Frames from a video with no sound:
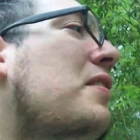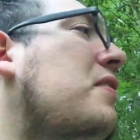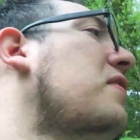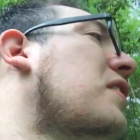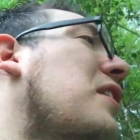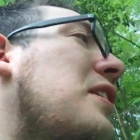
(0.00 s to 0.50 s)

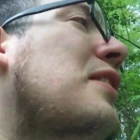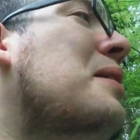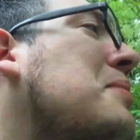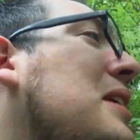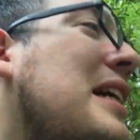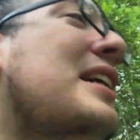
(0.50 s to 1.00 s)
for
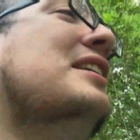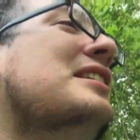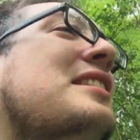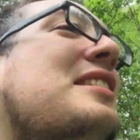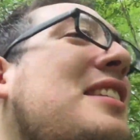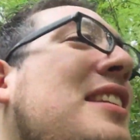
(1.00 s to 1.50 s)

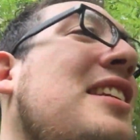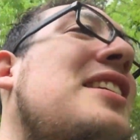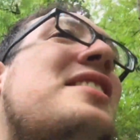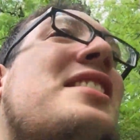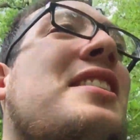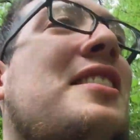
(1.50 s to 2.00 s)
reptiles such
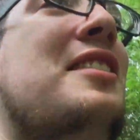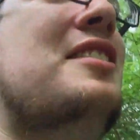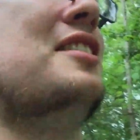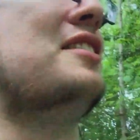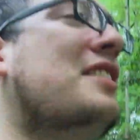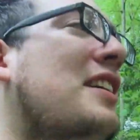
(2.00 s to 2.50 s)
as lizards
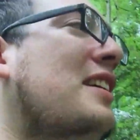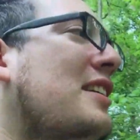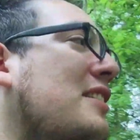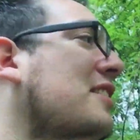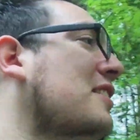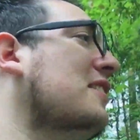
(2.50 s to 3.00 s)
or
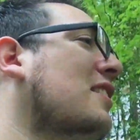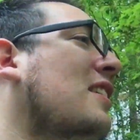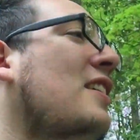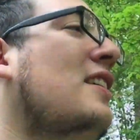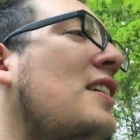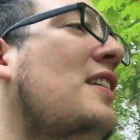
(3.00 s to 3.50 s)
snakes.
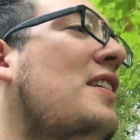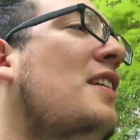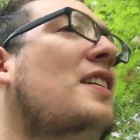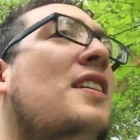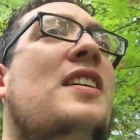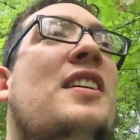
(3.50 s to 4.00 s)

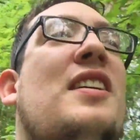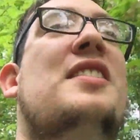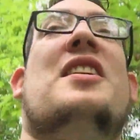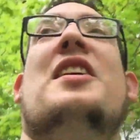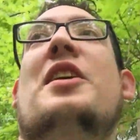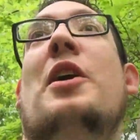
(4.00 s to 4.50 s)
It's
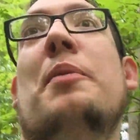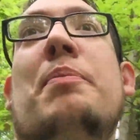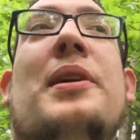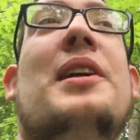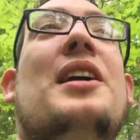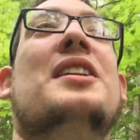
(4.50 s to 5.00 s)
called
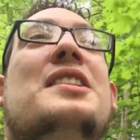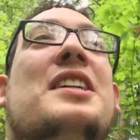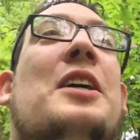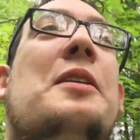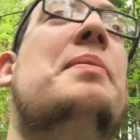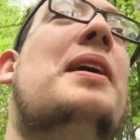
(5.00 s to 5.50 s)
herping. I used to
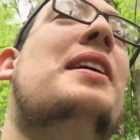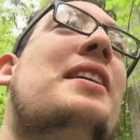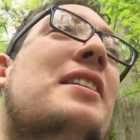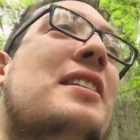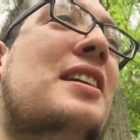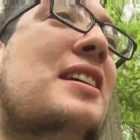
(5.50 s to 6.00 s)
herp out
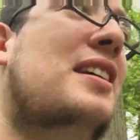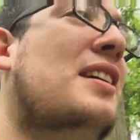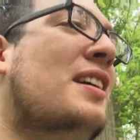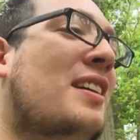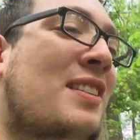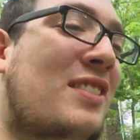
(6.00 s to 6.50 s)
here a lot.
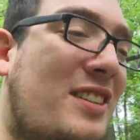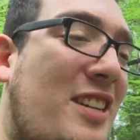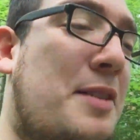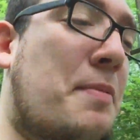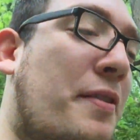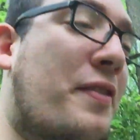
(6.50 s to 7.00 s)
One
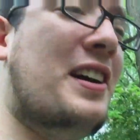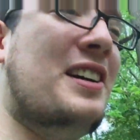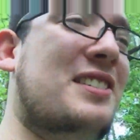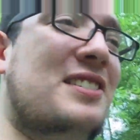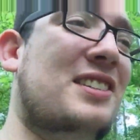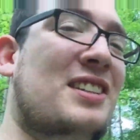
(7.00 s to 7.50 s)
time I
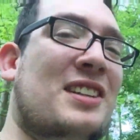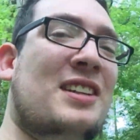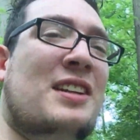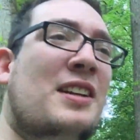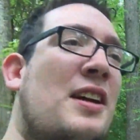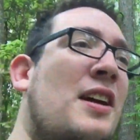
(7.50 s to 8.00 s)
found
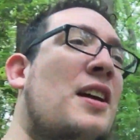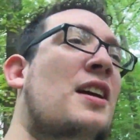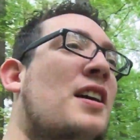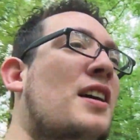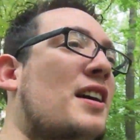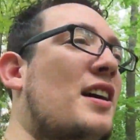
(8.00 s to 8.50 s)

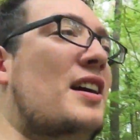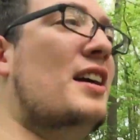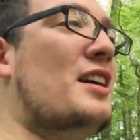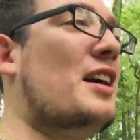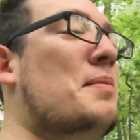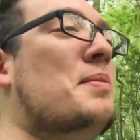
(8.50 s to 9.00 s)
a
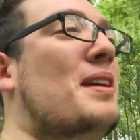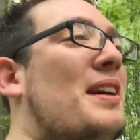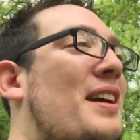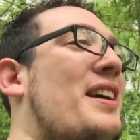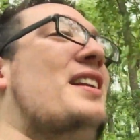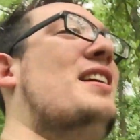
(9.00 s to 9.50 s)

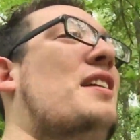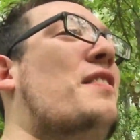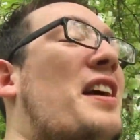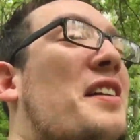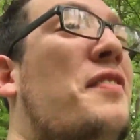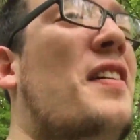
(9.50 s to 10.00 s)
copperhead. If
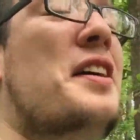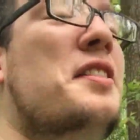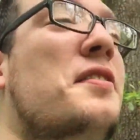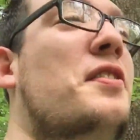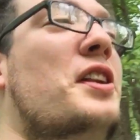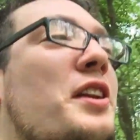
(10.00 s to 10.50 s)
I can find
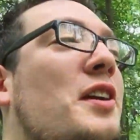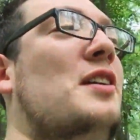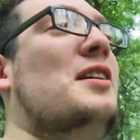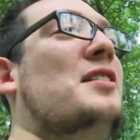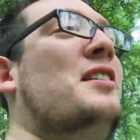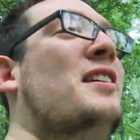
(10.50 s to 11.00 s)
the video,
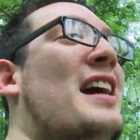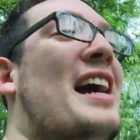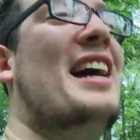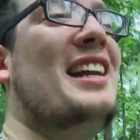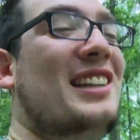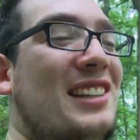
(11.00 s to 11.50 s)
I'll
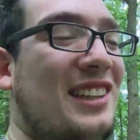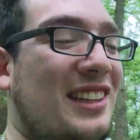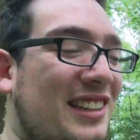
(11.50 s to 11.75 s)
add it to